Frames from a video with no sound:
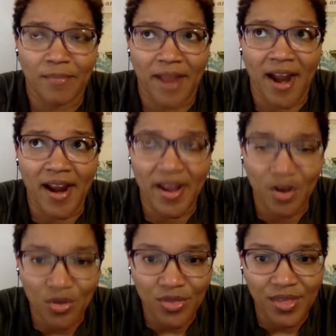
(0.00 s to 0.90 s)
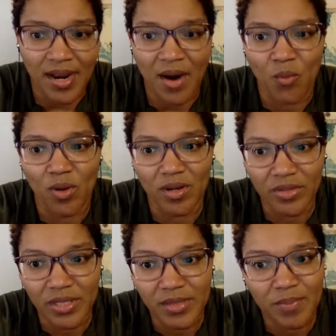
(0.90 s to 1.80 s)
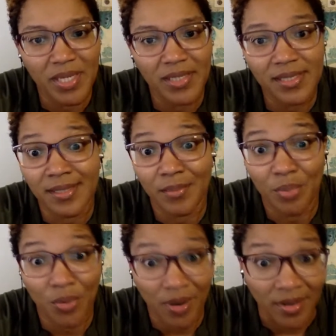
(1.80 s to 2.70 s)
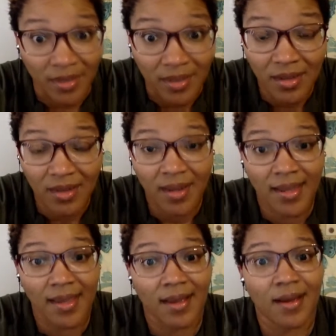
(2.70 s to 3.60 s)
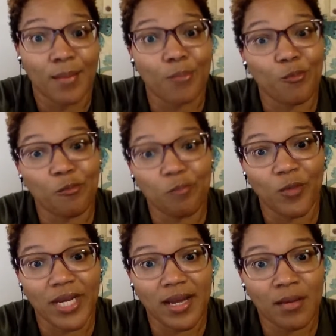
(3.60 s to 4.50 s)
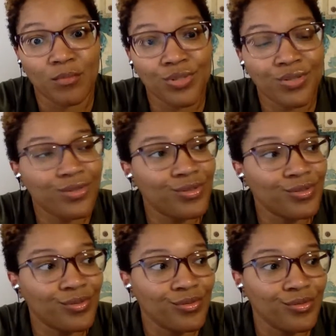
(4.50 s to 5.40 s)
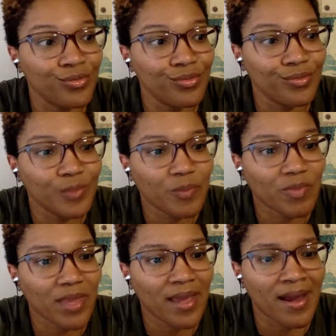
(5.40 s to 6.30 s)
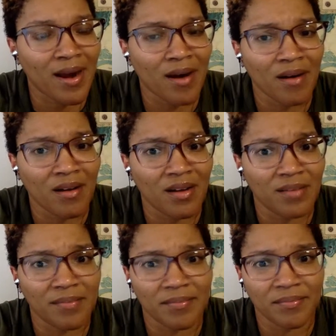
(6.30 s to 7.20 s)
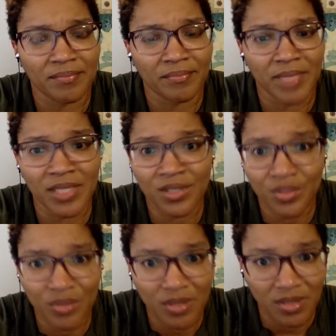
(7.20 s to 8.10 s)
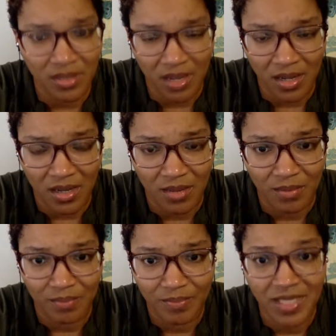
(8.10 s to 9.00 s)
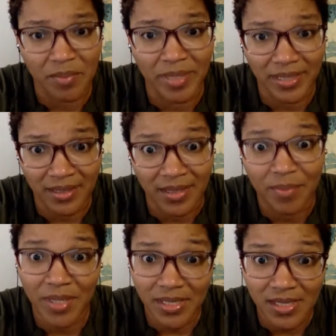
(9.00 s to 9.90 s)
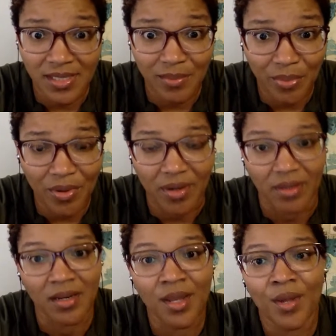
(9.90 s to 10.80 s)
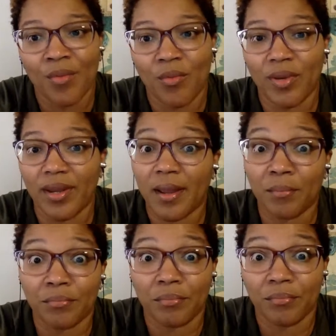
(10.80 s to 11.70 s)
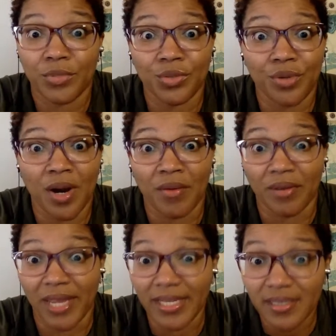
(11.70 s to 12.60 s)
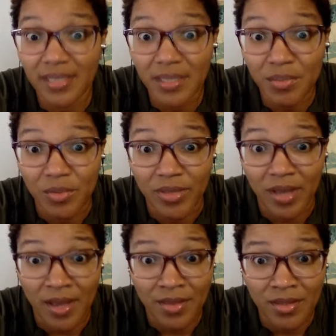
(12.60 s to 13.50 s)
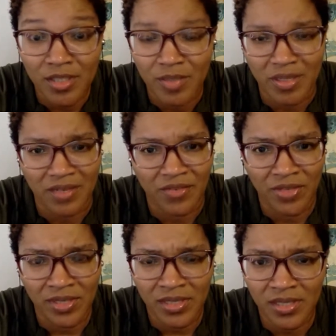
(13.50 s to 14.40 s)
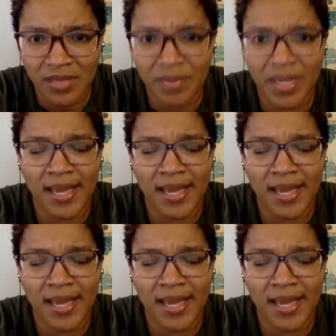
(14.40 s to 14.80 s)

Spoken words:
our health and our wellness, peace is important. When it comes to our mental stability, peace is important. When it comes to our relationships with others, be it a friendship,